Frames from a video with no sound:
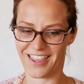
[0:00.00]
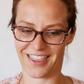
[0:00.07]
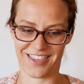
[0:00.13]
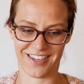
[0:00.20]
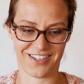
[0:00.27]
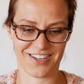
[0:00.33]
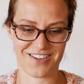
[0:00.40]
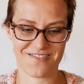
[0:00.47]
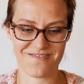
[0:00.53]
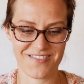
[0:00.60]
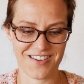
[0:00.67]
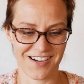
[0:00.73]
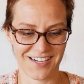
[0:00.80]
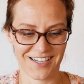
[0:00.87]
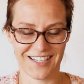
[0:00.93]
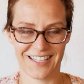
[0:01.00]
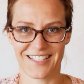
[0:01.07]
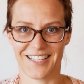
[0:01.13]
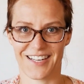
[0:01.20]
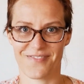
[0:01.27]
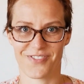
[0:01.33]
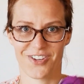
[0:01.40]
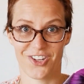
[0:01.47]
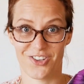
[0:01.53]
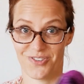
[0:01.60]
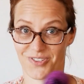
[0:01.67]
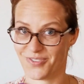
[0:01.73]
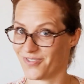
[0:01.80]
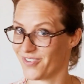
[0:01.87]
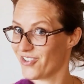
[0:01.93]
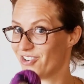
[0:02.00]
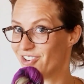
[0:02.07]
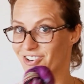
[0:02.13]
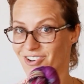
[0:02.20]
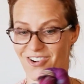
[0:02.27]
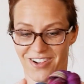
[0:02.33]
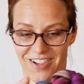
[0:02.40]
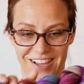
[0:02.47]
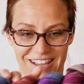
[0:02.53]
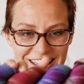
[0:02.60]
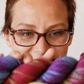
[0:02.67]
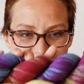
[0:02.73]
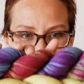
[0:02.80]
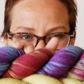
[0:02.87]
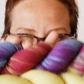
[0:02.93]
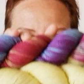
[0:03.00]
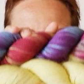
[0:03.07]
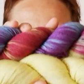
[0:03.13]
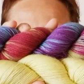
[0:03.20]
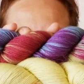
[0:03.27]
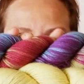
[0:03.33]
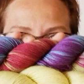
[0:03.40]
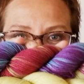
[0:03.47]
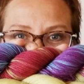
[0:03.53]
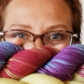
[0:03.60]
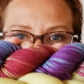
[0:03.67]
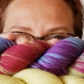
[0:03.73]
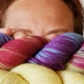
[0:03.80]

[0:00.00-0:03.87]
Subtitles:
the 2 yarns that I'm going to use for a shawl as well.